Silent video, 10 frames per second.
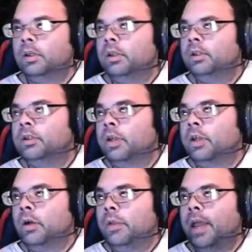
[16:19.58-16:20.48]

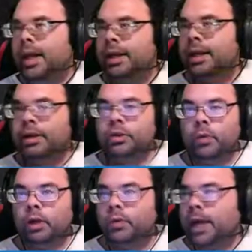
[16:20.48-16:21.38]
So that is
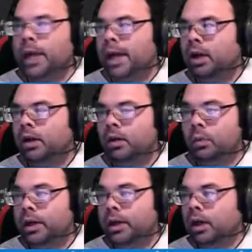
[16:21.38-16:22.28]
where we
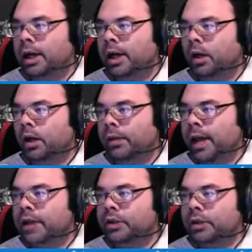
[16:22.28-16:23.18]
are at on
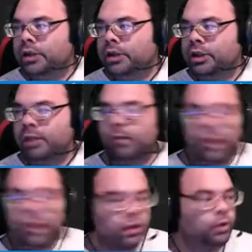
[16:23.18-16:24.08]
that. So this is it for
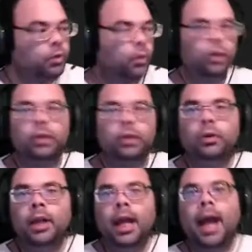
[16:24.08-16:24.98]
this
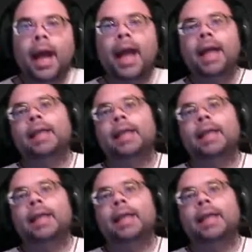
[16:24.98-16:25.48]
tutorial, and